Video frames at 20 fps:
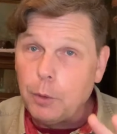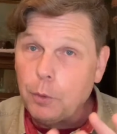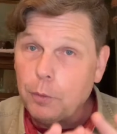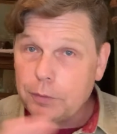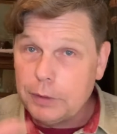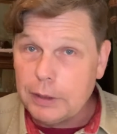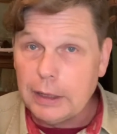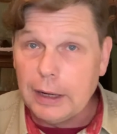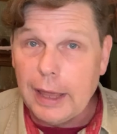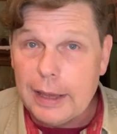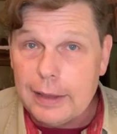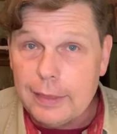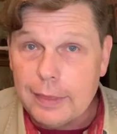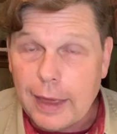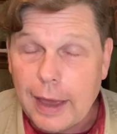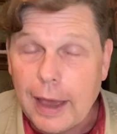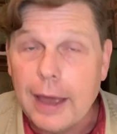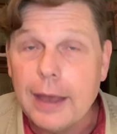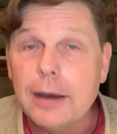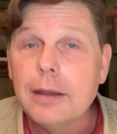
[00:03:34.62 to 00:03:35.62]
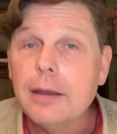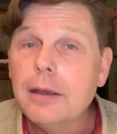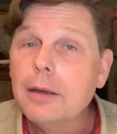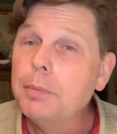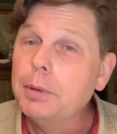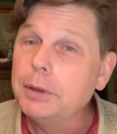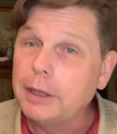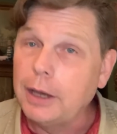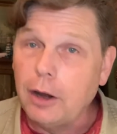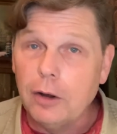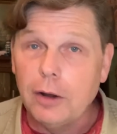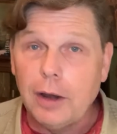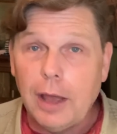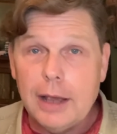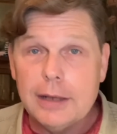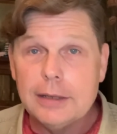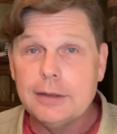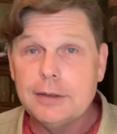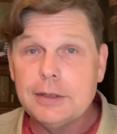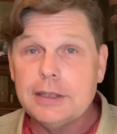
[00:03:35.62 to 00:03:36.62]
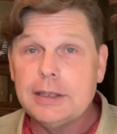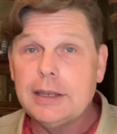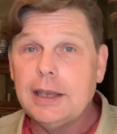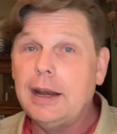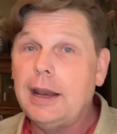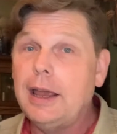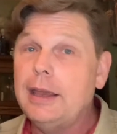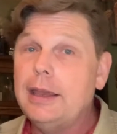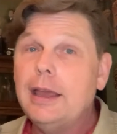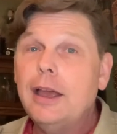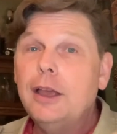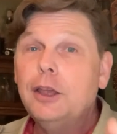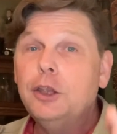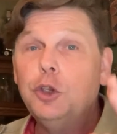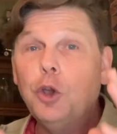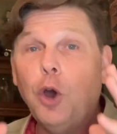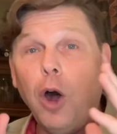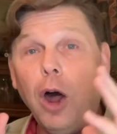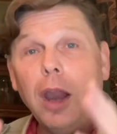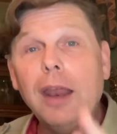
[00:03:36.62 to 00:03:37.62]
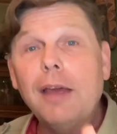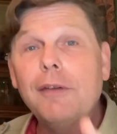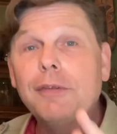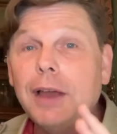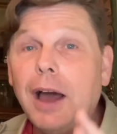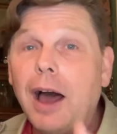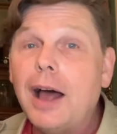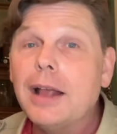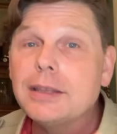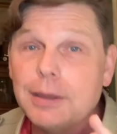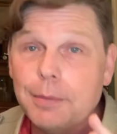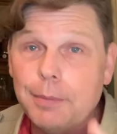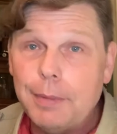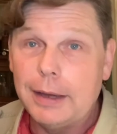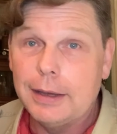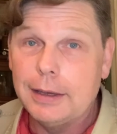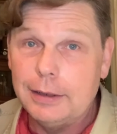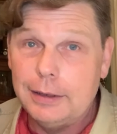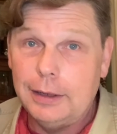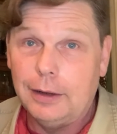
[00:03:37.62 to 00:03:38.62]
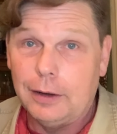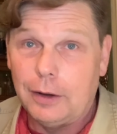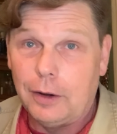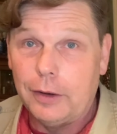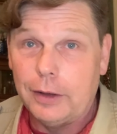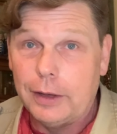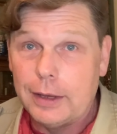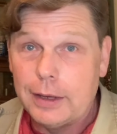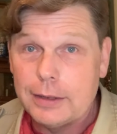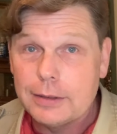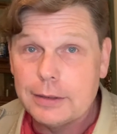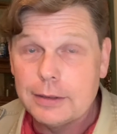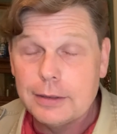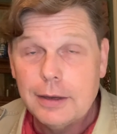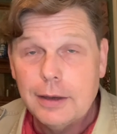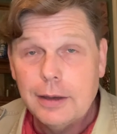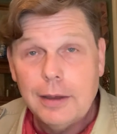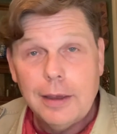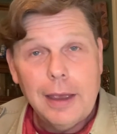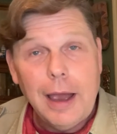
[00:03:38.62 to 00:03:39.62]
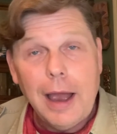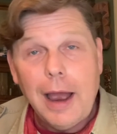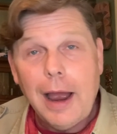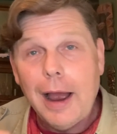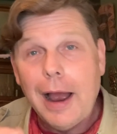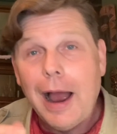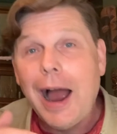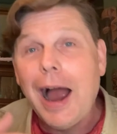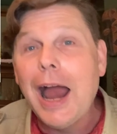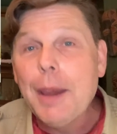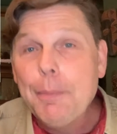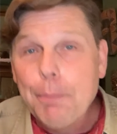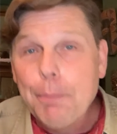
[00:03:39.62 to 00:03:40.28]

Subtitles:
delayed that. But the airlines have said, hey, y'all have got to make a deal on this. I